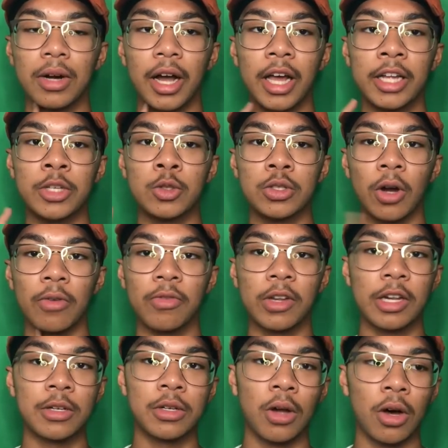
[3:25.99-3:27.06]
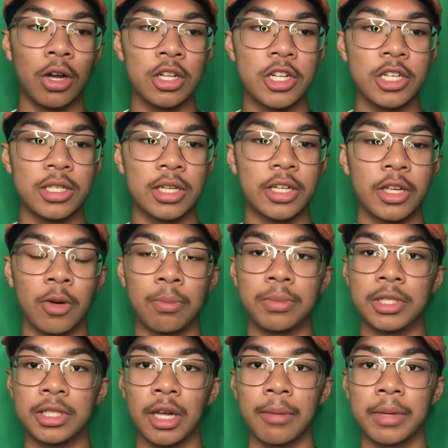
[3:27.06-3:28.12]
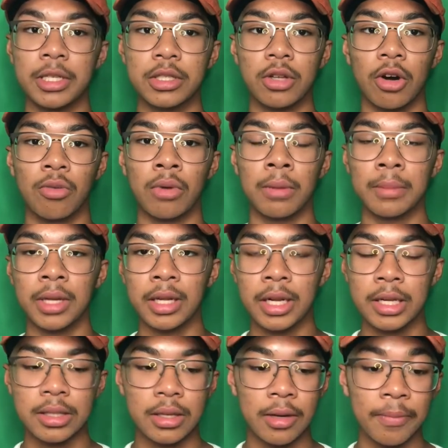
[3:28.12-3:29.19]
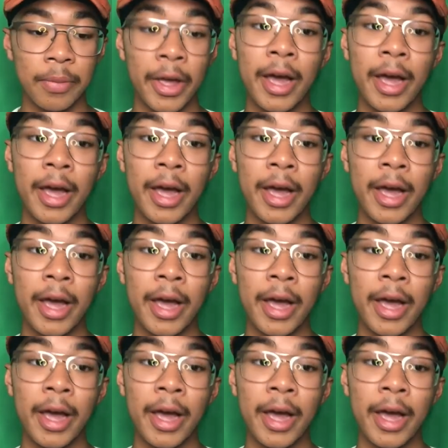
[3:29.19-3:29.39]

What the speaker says: and you start feeling nauseous, and then your stomach start rumbling and stuff?